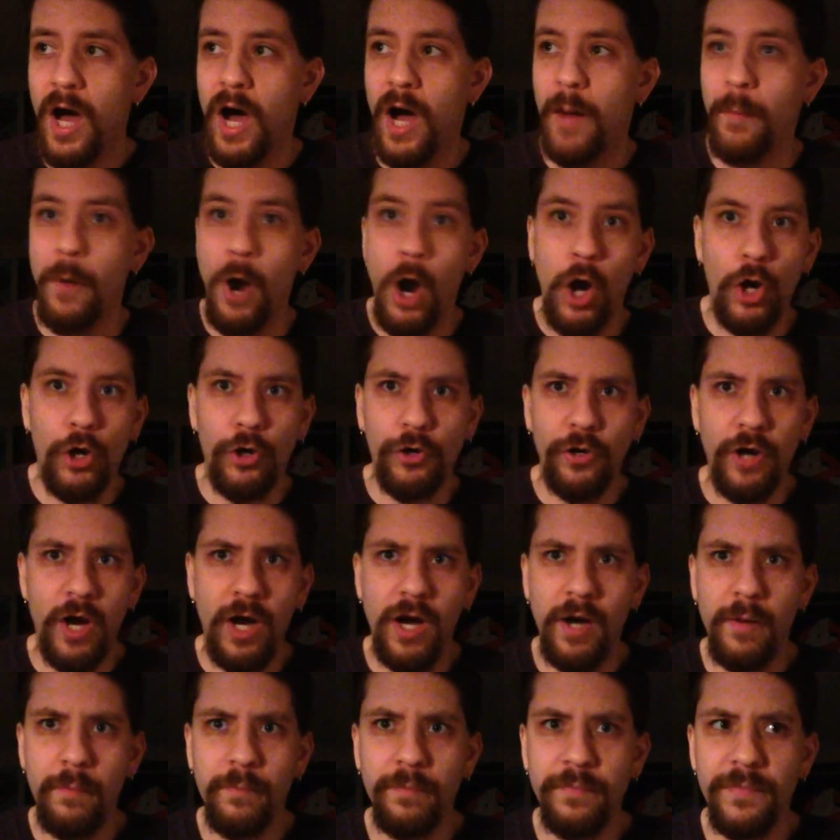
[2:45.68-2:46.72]
Um, our
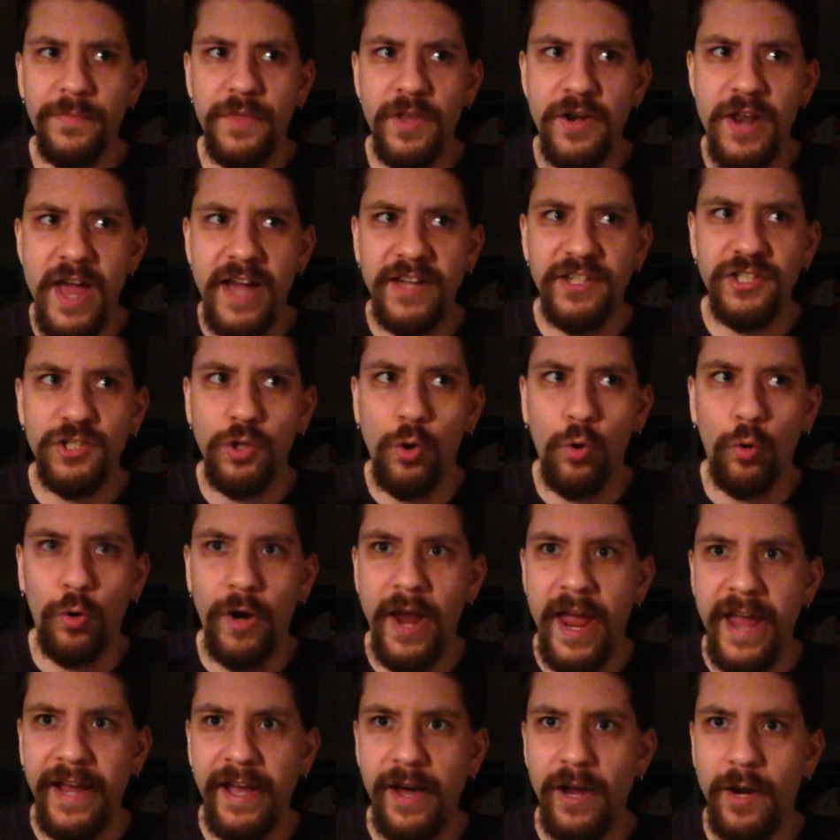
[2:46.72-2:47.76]
um, the next Horror
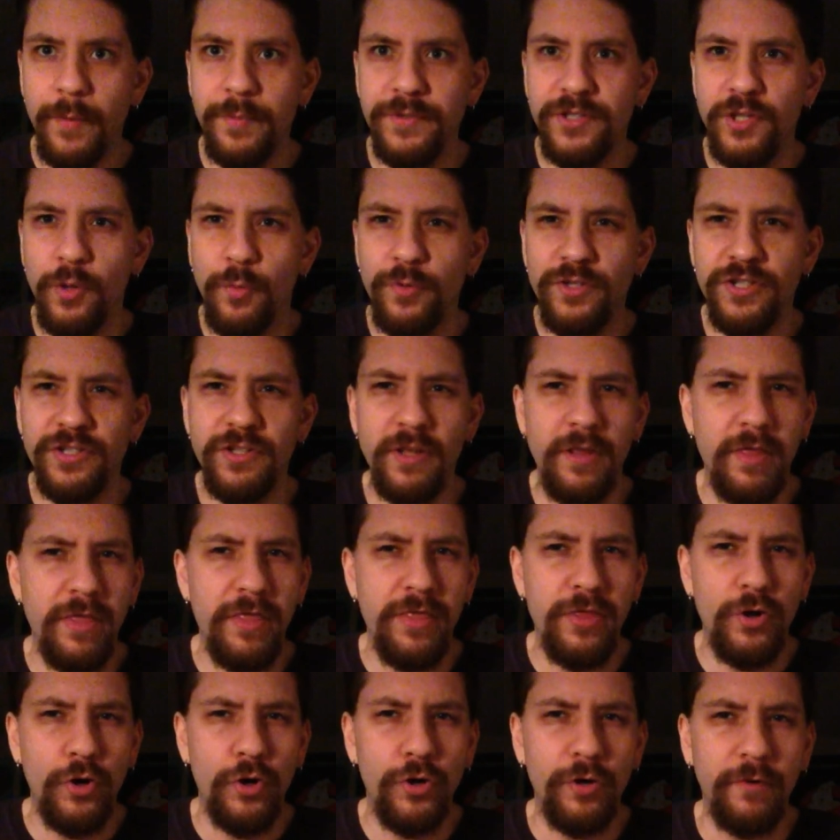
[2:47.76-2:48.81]
Hangout episode, which is the
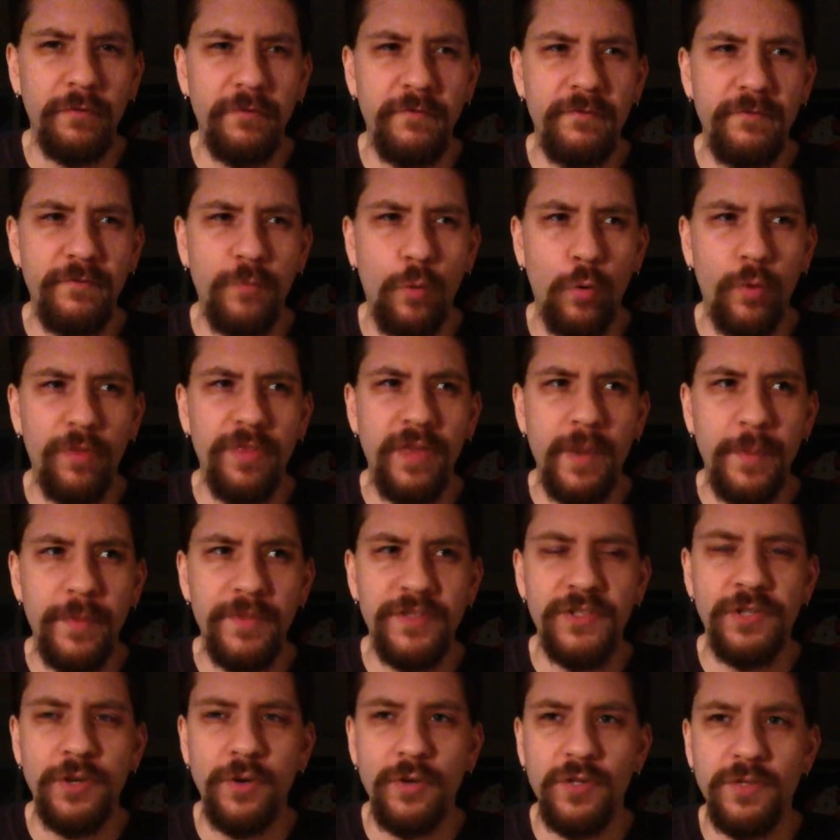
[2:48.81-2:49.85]
third or fourth
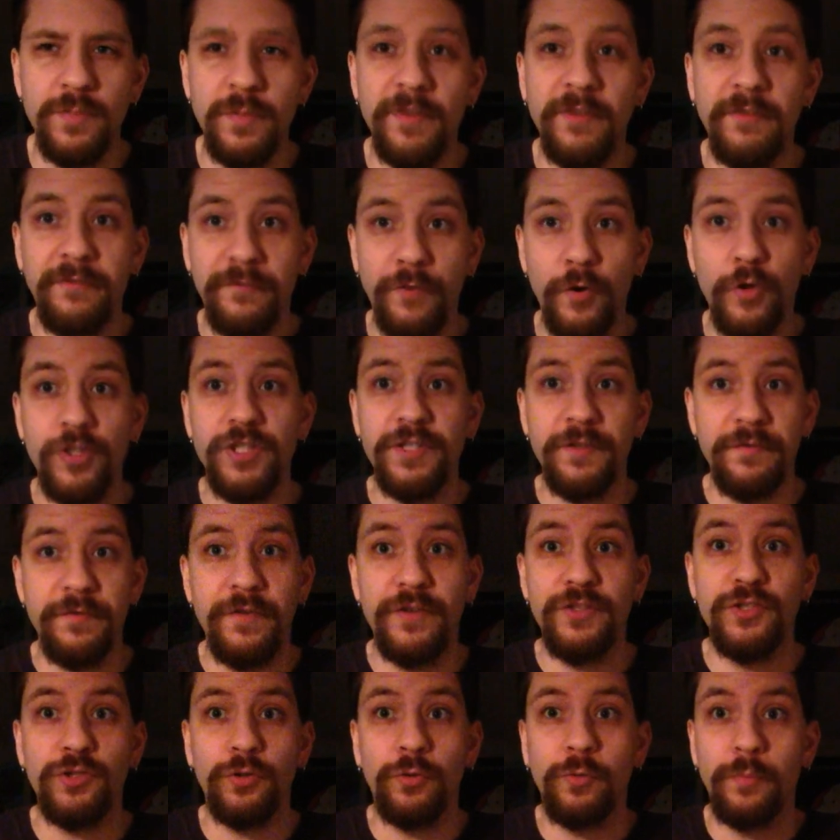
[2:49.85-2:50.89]
episodes, but the first
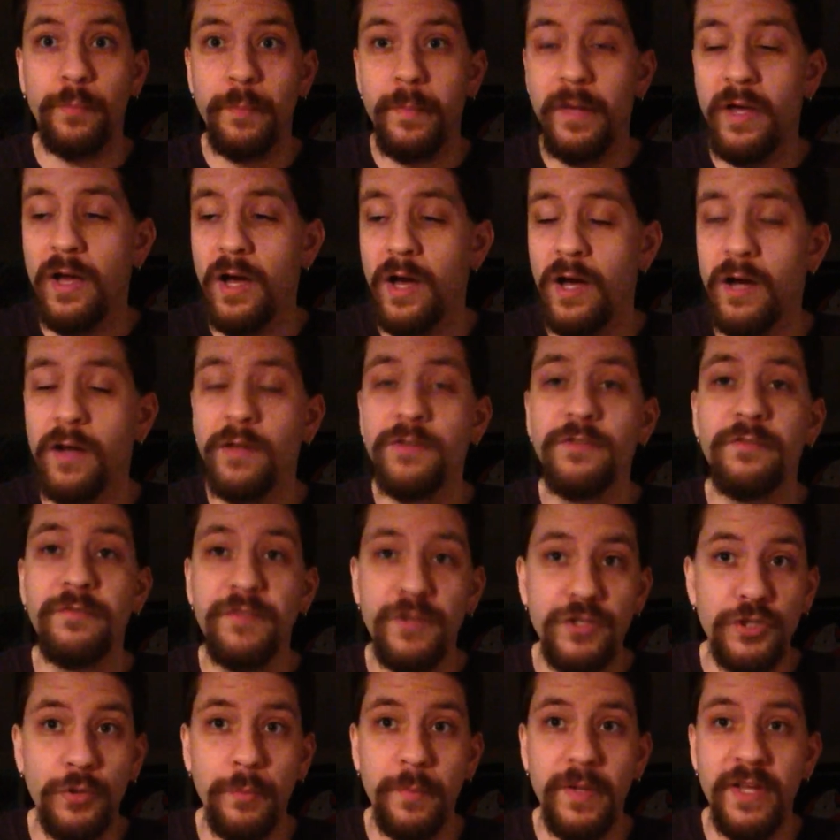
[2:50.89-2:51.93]
official uh, to
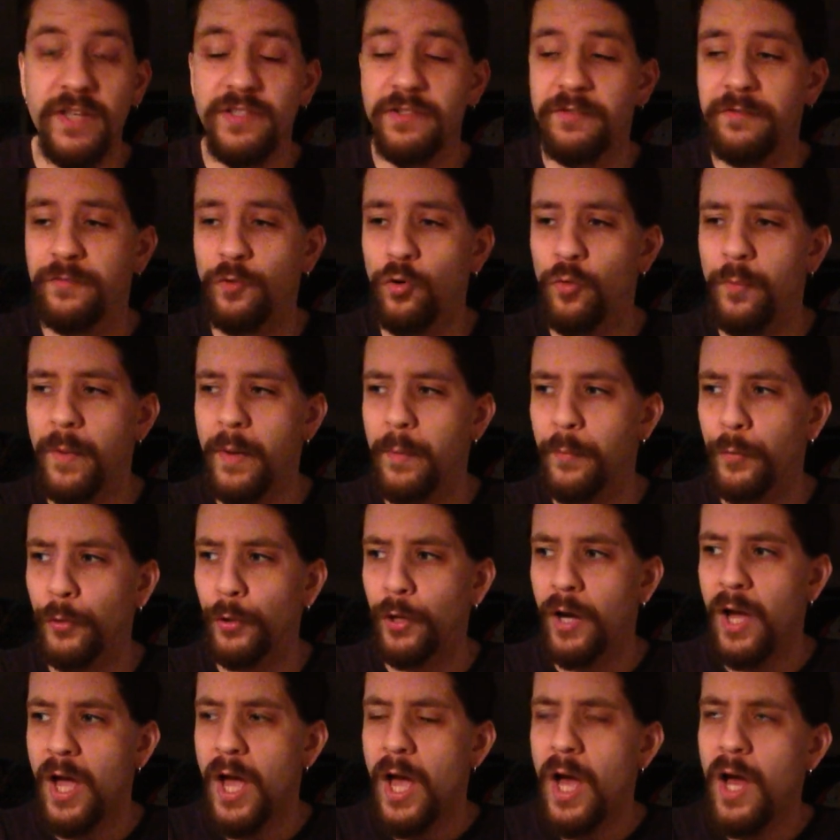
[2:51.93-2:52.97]
feature me as a full
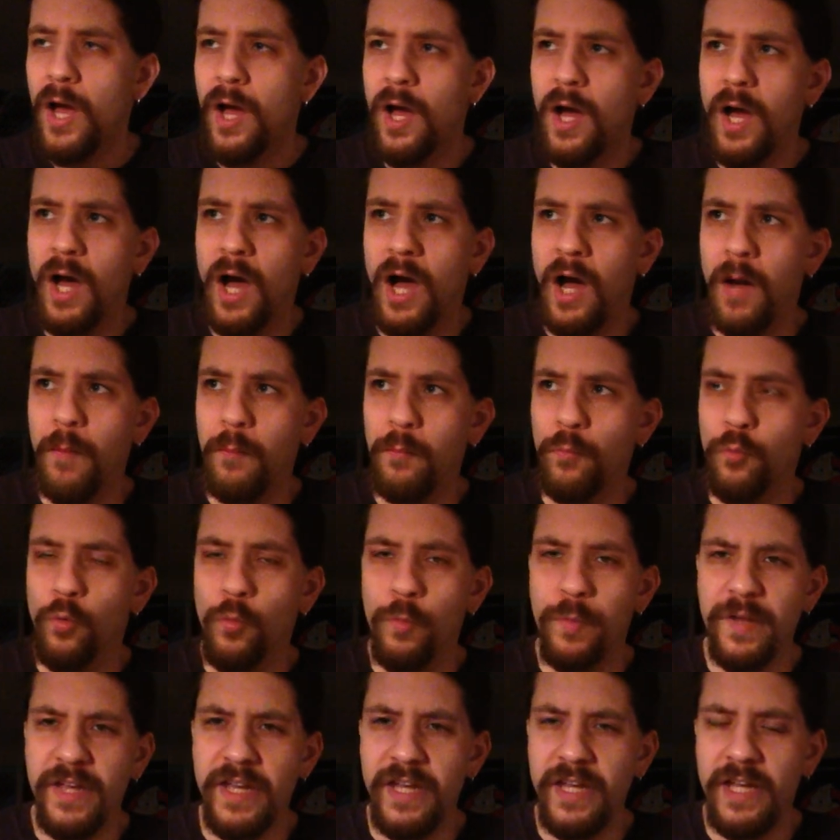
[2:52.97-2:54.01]
member um, will
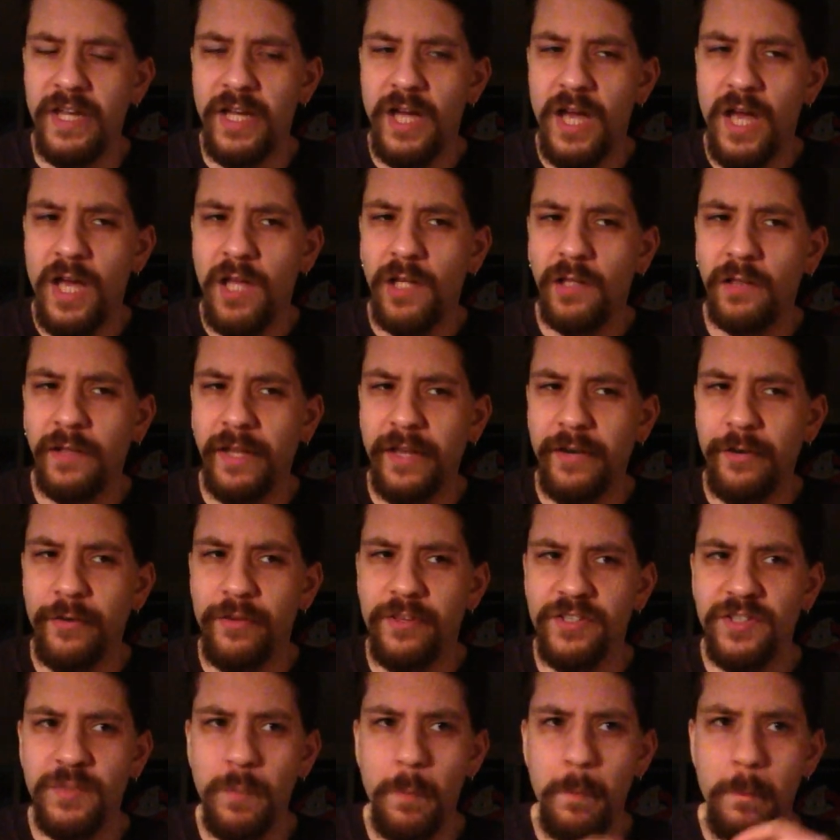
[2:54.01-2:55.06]
be later
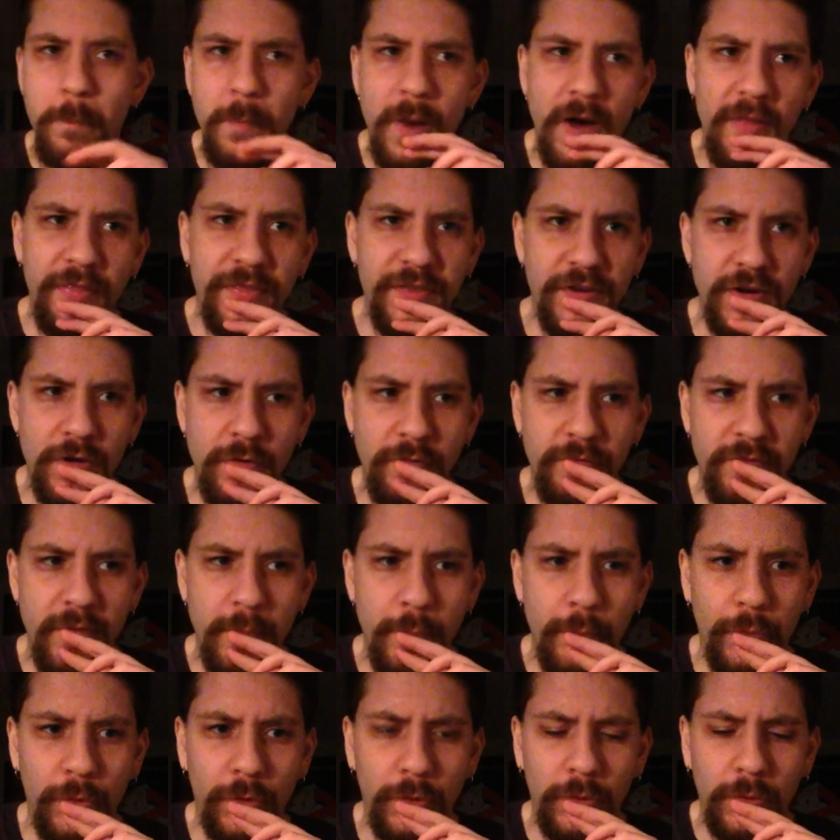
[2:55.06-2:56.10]
this month in
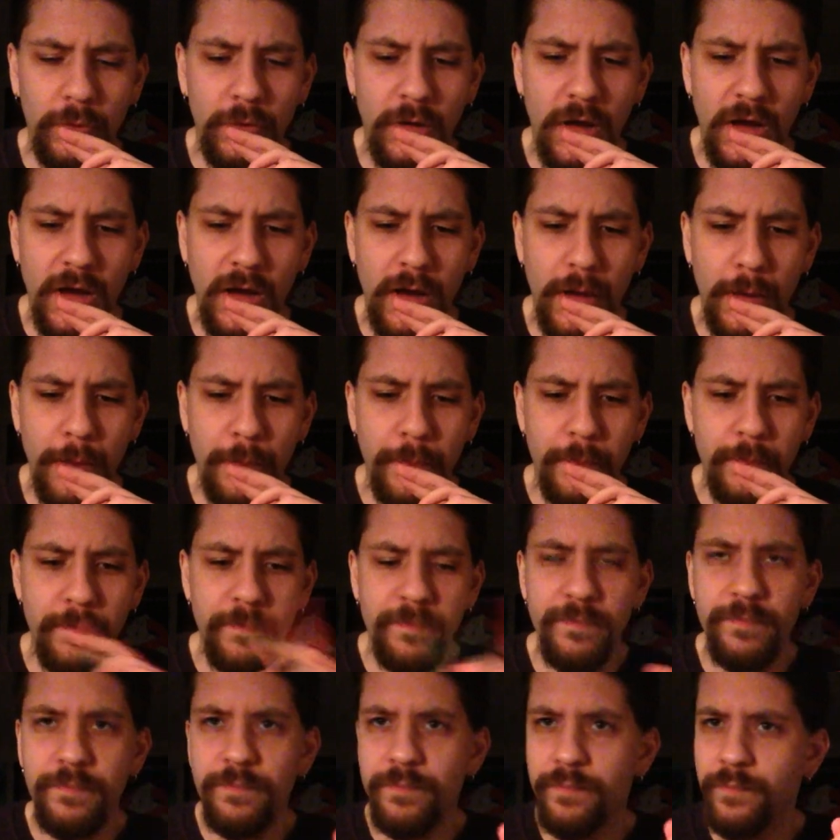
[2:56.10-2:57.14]
November. Uh,
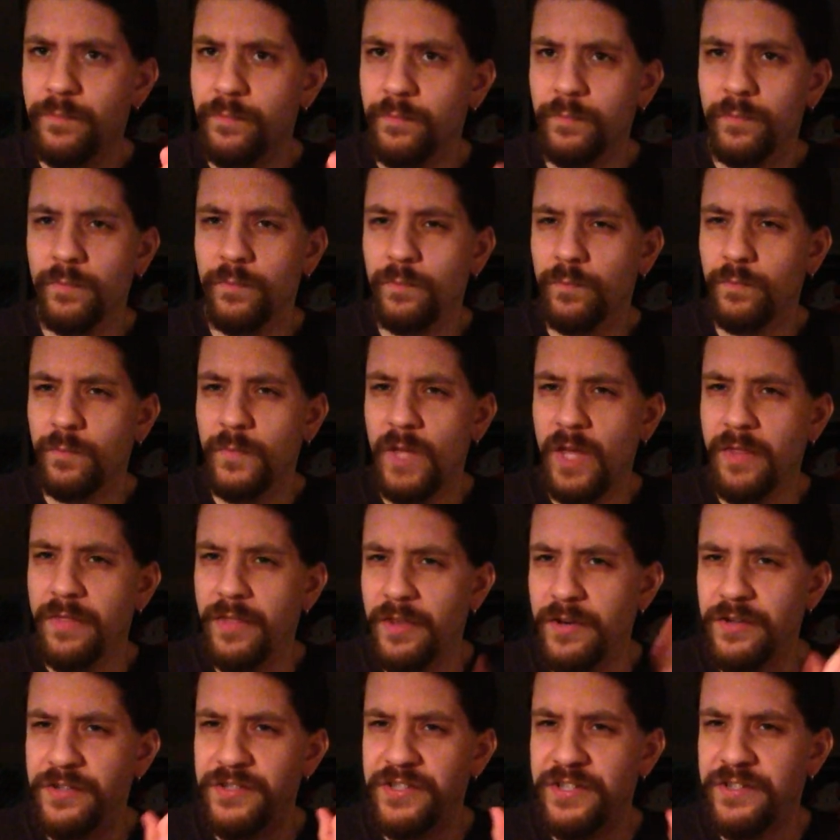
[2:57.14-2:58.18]

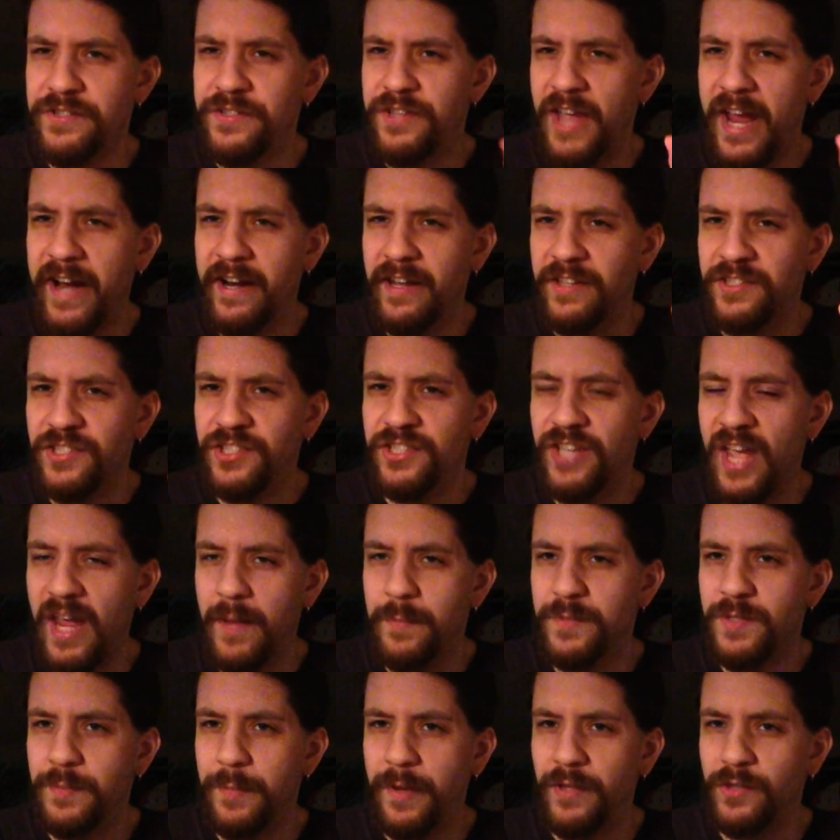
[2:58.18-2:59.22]
the date
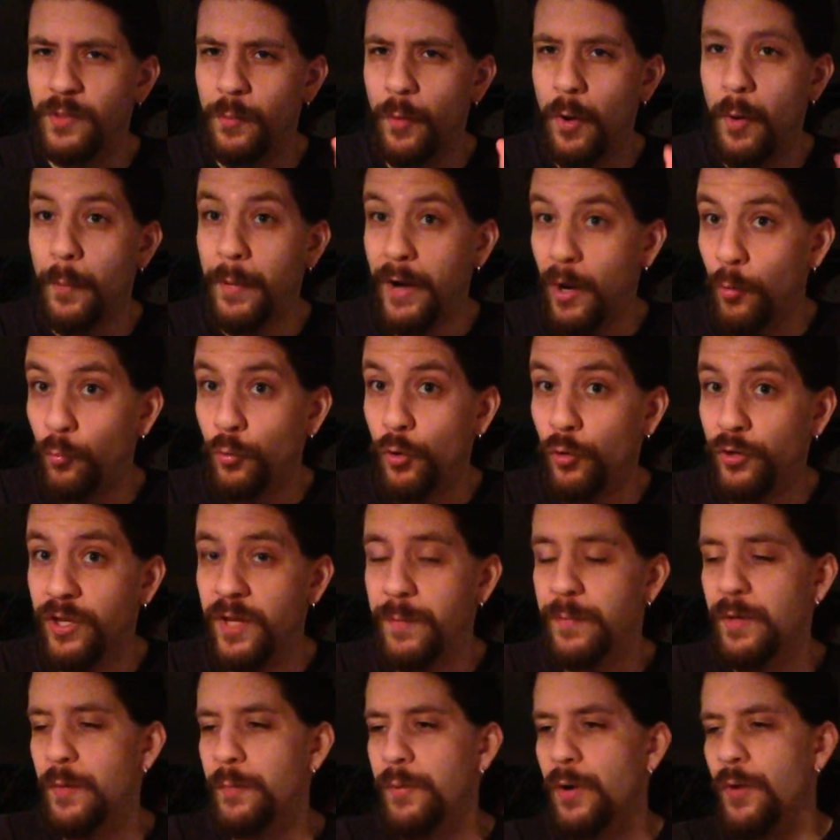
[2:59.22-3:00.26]
escapes me at the moment, but I will
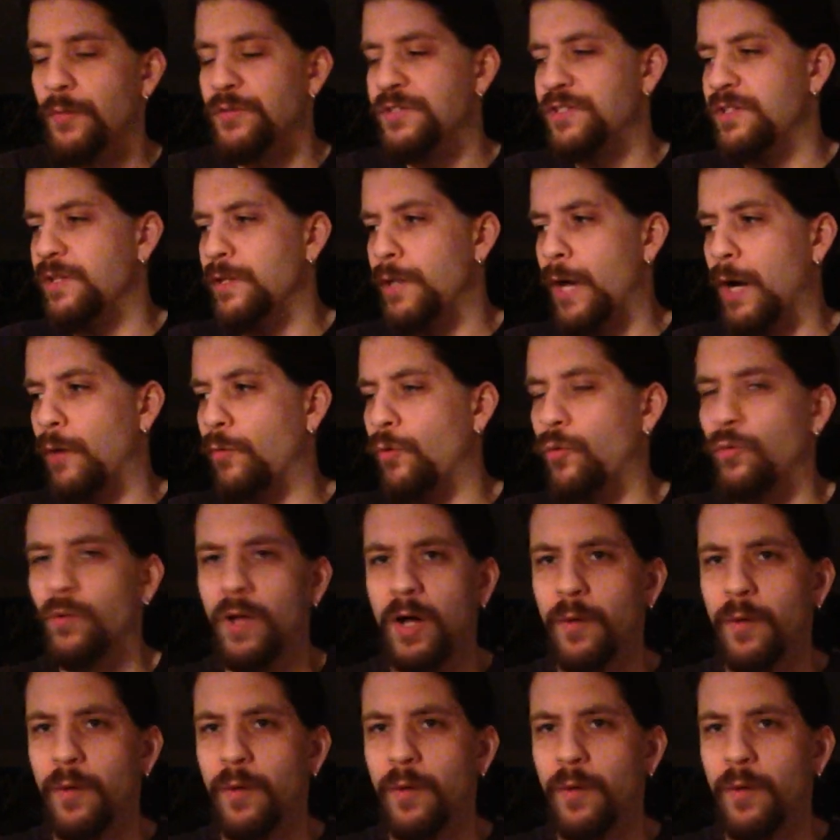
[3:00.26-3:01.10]
keep you posted. I will,